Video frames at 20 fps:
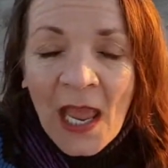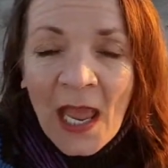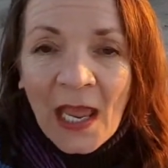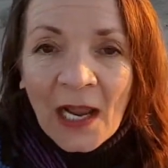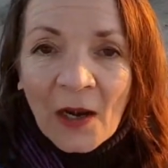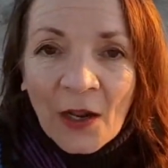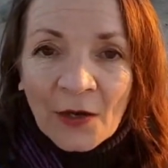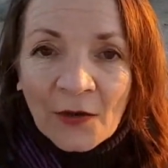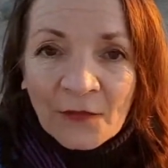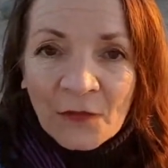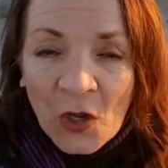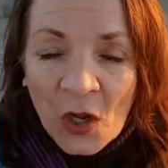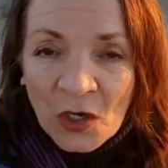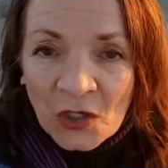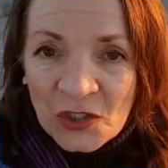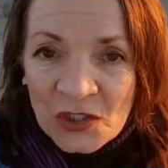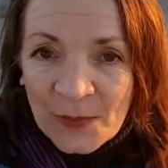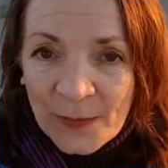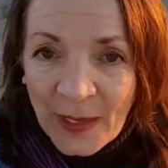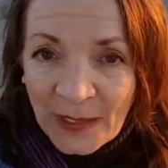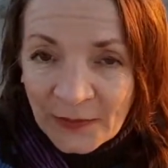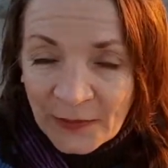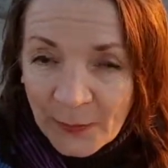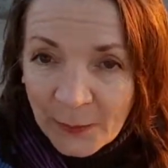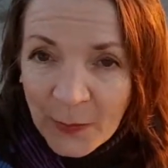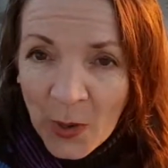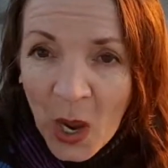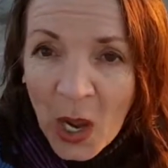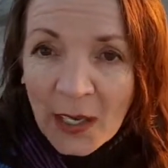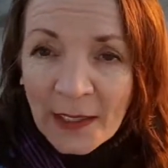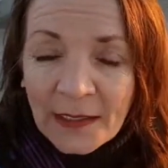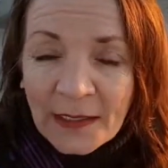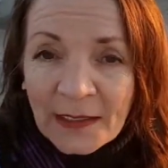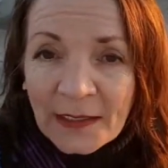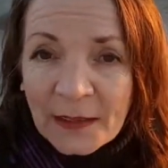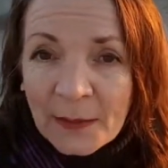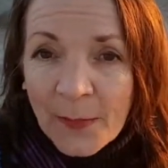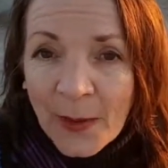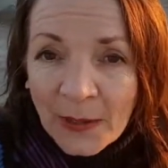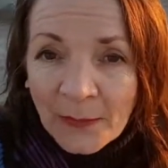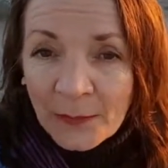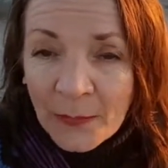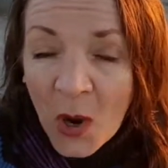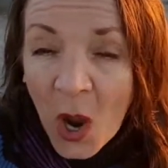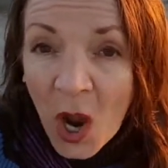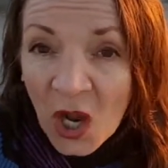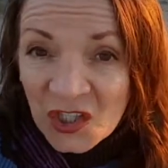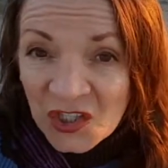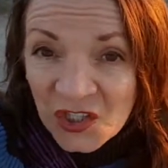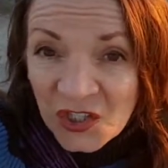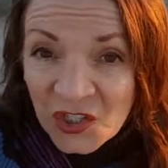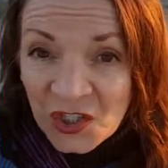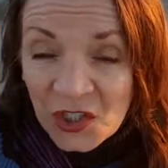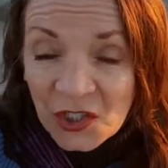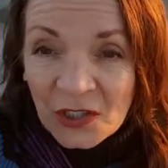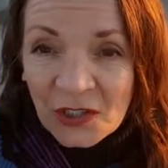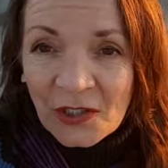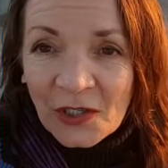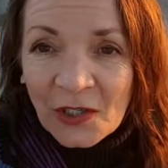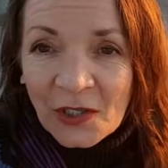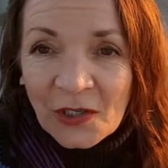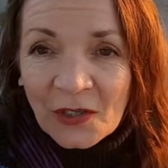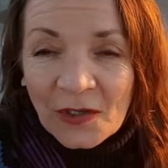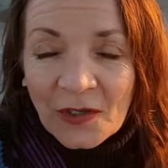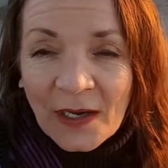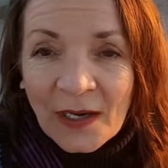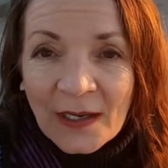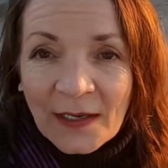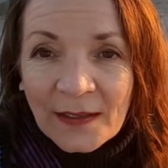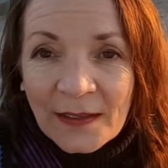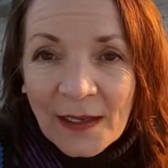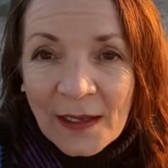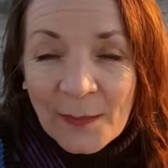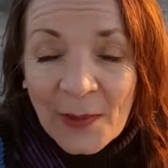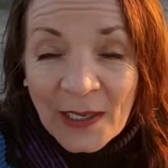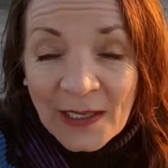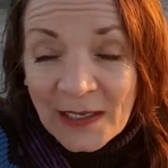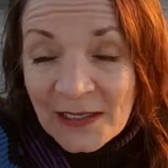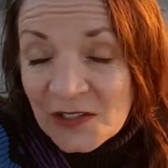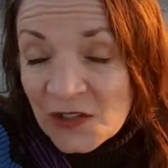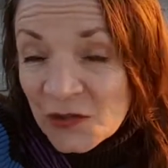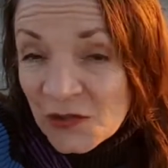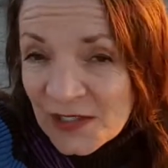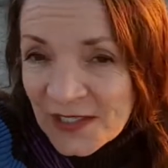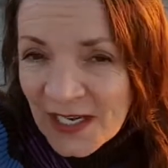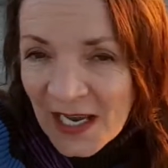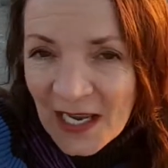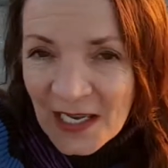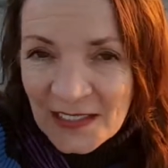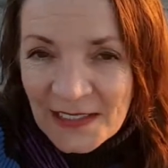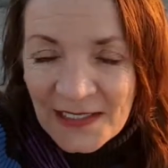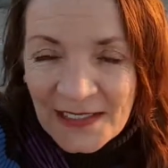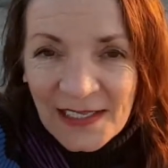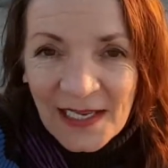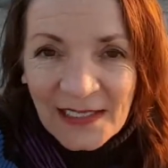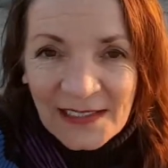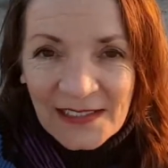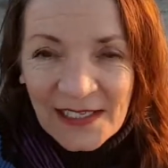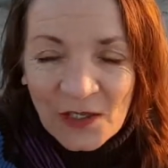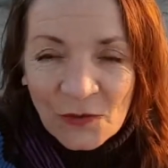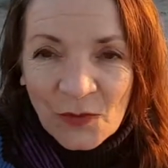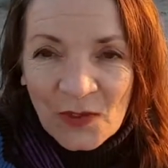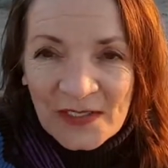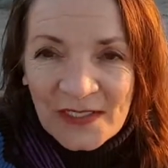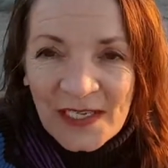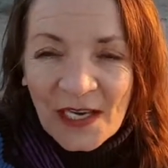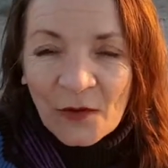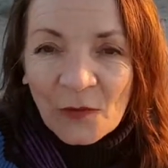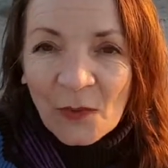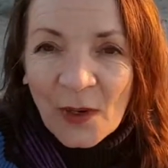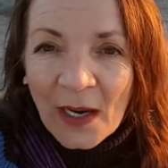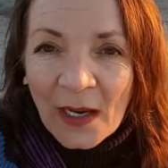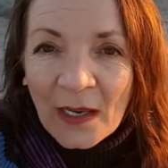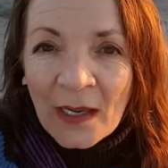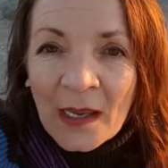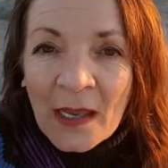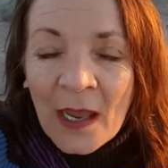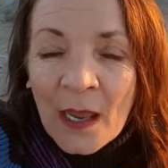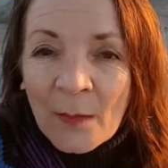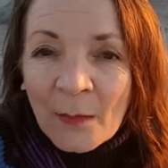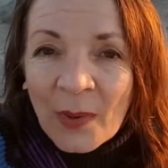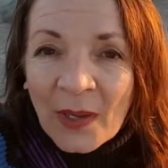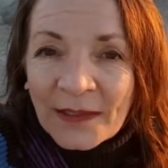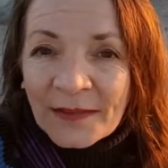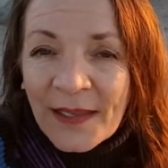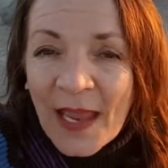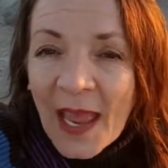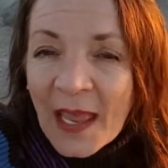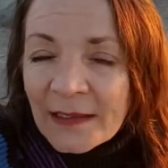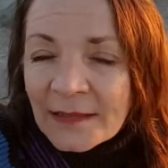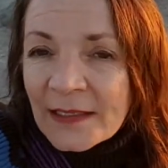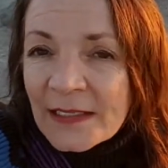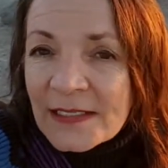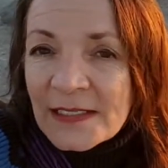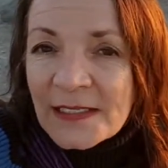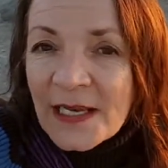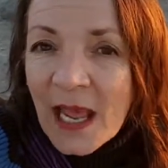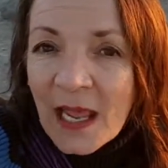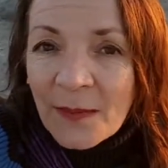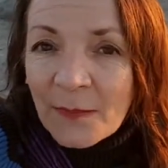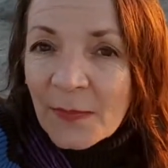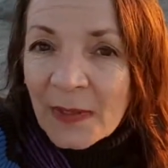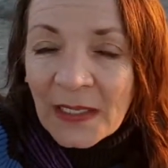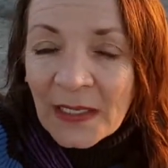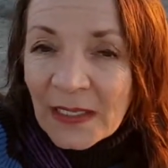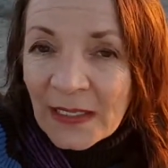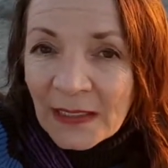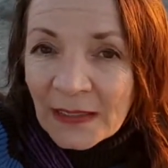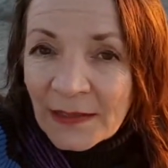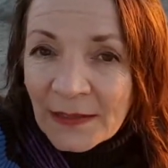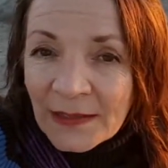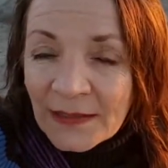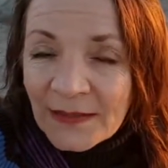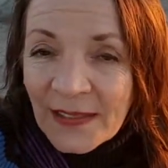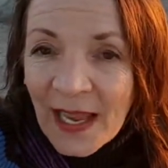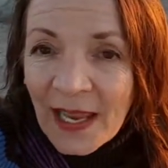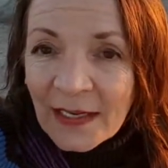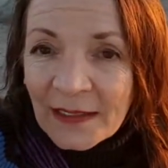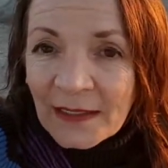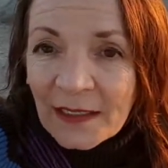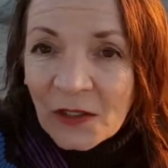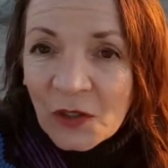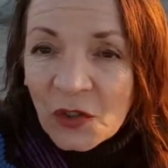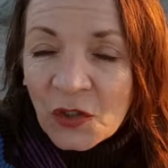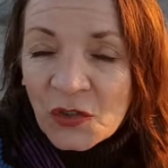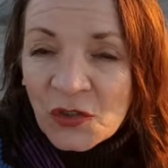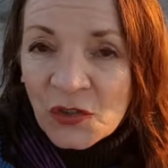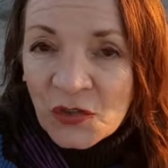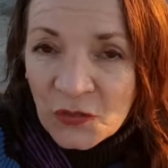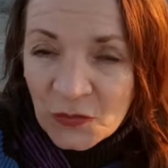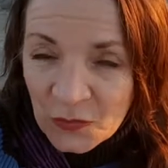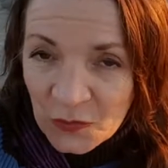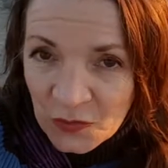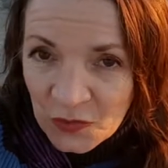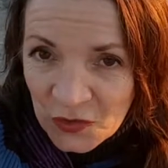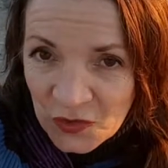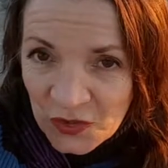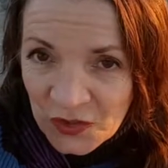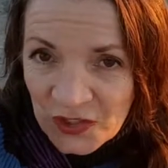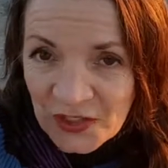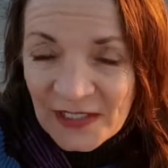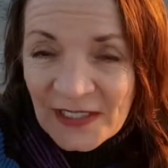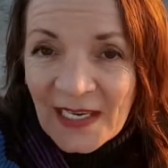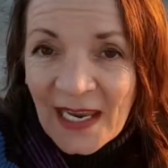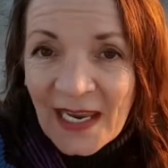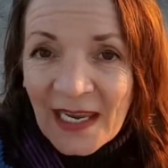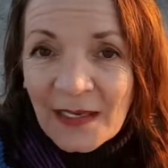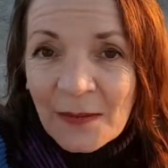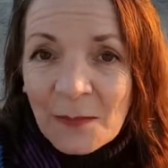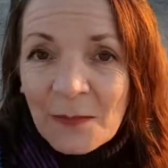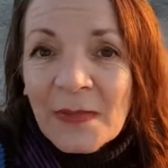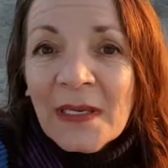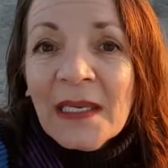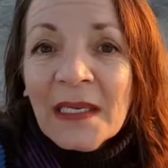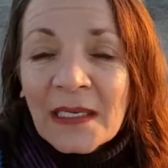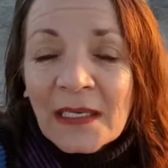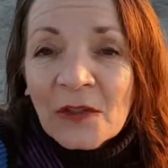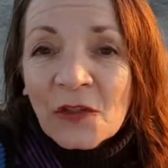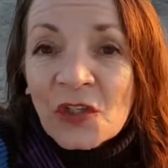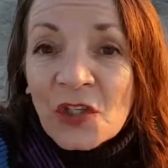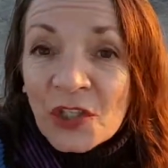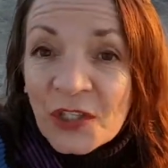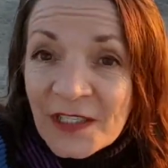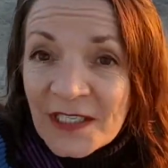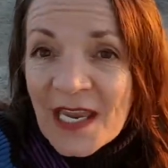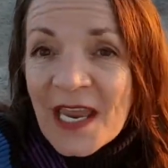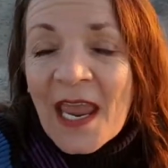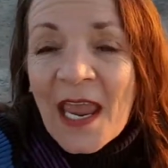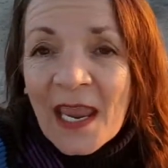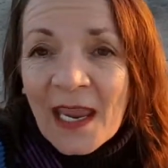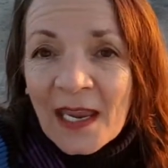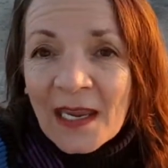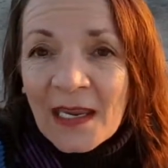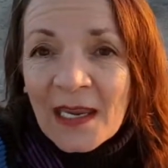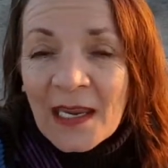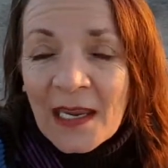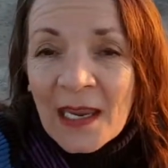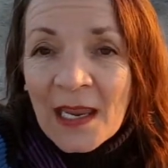a lot of knowledge about the body, about posture, and about exercise, etc., etc. But that does not mean that it could sustain me today